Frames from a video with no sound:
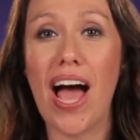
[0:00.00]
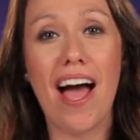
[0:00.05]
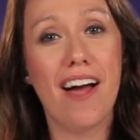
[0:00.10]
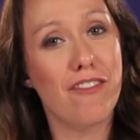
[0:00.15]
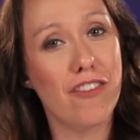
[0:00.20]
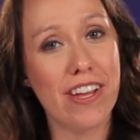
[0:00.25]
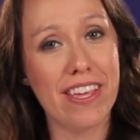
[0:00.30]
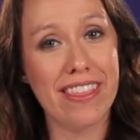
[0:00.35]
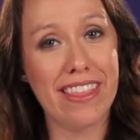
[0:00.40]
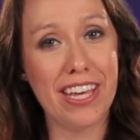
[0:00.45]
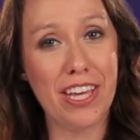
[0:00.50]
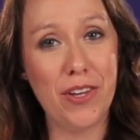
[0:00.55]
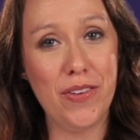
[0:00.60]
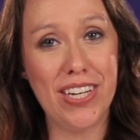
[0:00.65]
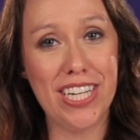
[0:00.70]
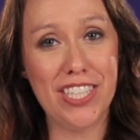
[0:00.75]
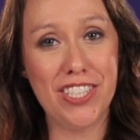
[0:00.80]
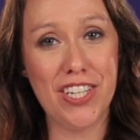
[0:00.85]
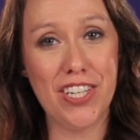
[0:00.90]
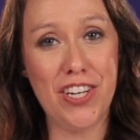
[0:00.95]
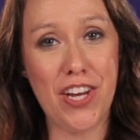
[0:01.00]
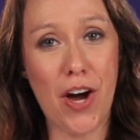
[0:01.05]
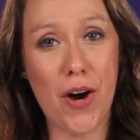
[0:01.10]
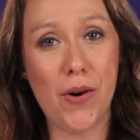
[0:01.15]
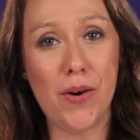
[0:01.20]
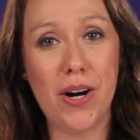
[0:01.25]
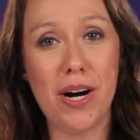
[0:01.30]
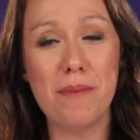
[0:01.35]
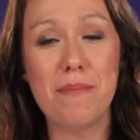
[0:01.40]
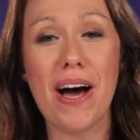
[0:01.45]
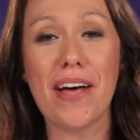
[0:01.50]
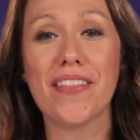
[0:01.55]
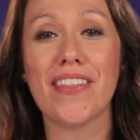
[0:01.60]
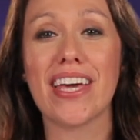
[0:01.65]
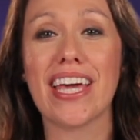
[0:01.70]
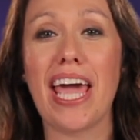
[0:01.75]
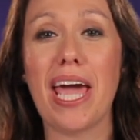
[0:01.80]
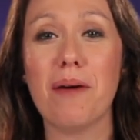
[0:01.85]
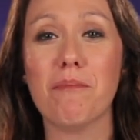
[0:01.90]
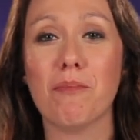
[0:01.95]
everything you need to know about the
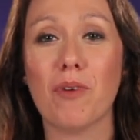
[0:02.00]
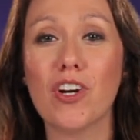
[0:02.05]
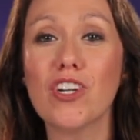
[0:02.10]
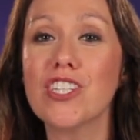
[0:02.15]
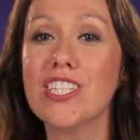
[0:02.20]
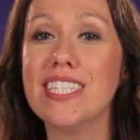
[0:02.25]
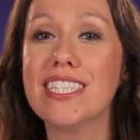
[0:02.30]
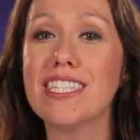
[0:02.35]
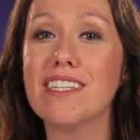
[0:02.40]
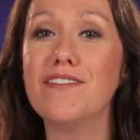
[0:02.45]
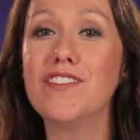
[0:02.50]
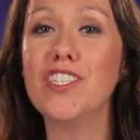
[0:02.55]
game Merchants of